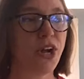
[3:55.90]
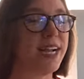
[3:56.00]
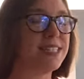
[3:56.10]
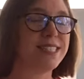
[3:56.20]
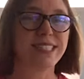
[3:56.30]

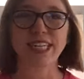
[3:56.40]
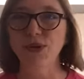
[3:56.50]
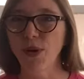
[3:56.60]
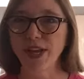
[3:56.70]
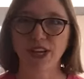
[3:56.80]
and see
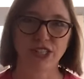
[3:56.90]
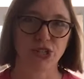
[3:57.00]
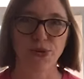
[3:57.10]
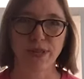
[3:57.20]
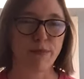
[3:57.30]
what you could
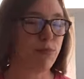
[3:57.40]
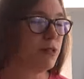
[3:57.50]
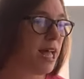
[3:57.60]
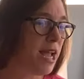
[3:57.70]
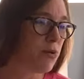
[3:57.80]
do with them.
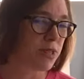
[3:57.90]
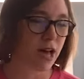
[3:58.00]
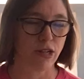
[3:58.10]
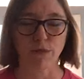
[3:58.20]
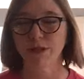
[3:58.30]
Play with
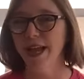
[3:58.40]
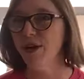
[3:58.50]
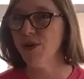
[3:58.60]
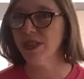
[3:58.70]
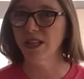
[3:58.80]
color, play
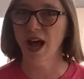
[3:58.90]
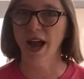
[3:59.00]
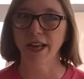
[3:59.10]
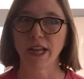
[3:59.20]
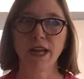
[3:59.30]
with
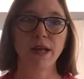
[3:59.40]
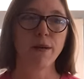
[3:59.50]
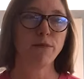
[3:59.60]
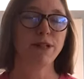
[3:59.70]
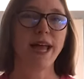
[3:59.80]
line,
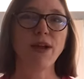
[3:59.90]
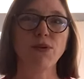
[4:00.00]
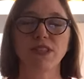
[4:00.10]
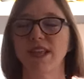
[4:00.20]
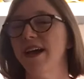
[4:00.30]
play
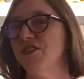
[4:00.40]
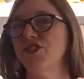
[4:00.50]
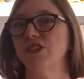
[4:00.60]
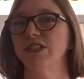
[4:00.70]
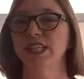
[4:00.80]
with
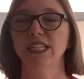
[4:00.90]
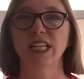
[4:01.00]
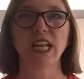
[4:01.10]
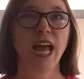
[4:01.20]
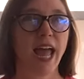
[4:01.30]
textures
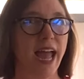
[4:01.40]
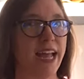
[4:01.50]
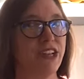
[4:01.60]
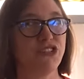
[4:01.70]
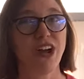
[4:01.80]
and
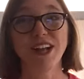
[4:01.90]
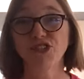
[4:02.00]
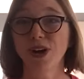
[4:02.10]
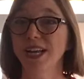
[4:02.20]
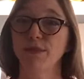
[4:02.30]
and you're not
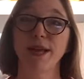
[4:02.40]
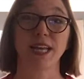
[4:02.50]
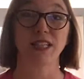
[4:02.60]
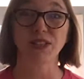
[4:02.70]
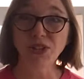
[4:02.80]
trying to make
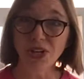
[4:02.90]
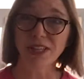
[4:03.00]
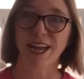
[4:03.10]
it look